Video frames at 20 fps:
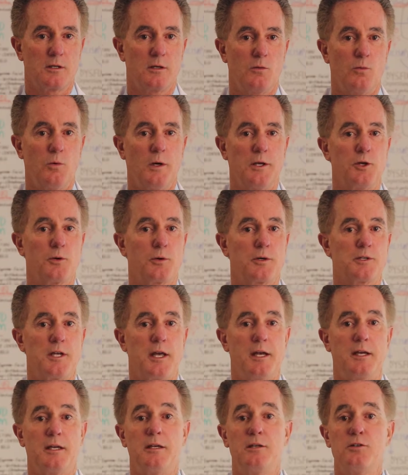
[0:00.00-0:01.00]
when you were
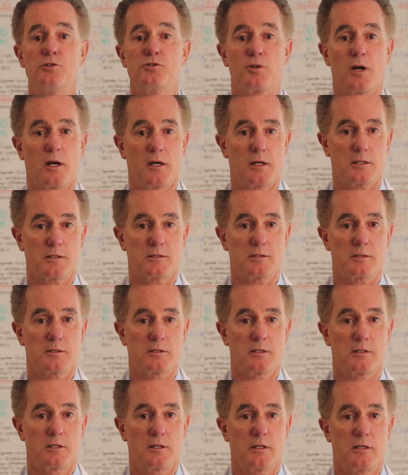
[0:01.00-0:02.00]
taking drugs
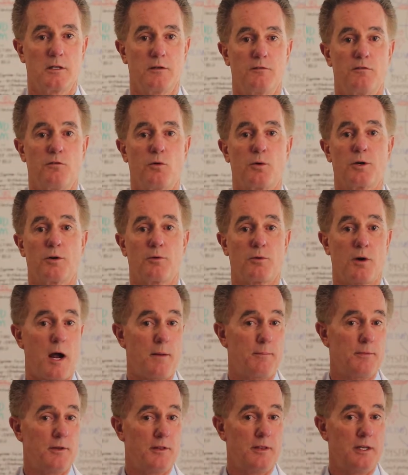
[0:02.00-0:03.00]
for
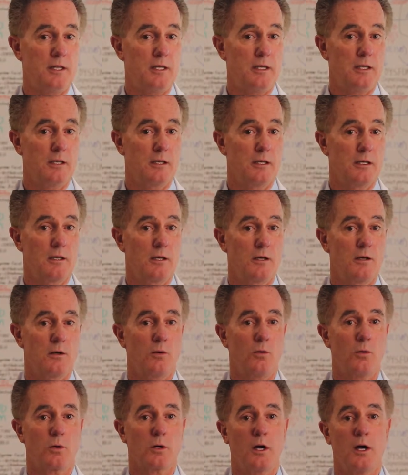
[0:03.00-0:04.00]
neuropathy
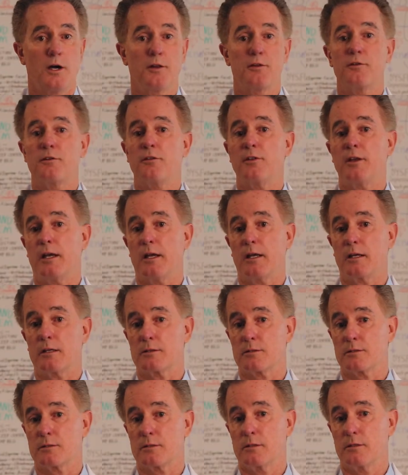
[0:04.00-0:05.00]
or other
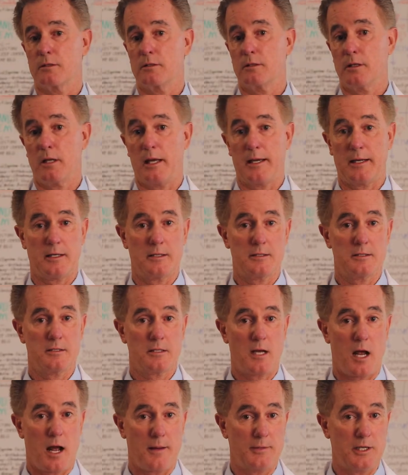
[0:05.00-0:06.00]
things like
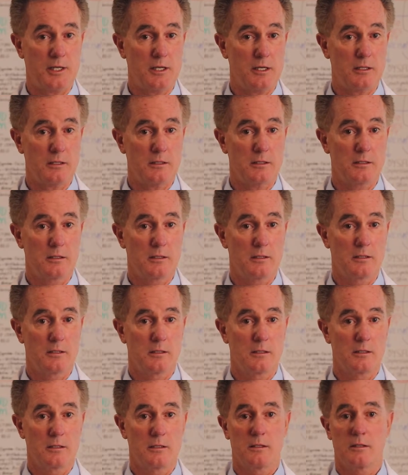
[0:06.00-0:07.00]
insomnia,
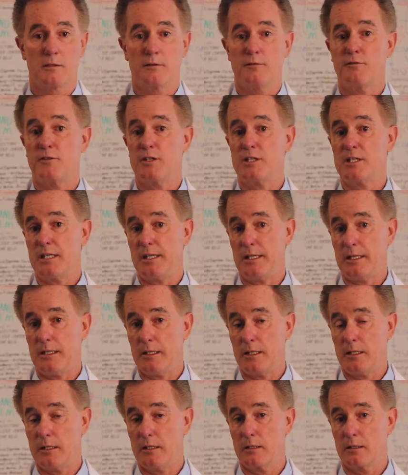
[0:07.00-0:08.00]

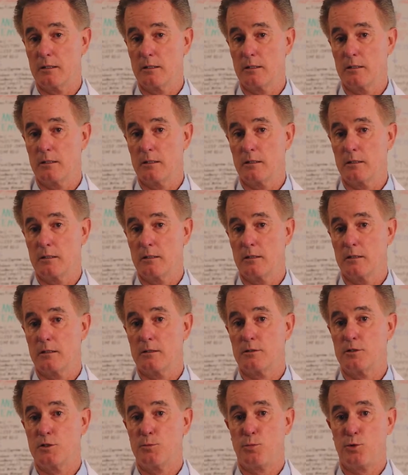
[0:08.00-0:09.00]
fatigue,
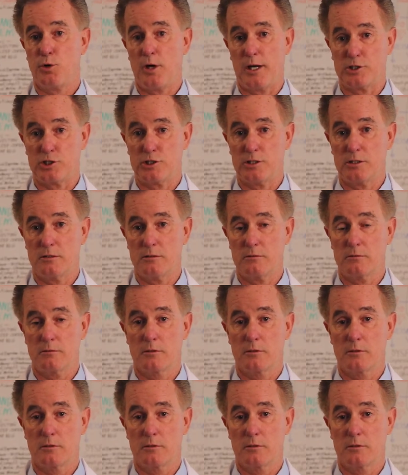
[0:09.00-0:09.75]
depression,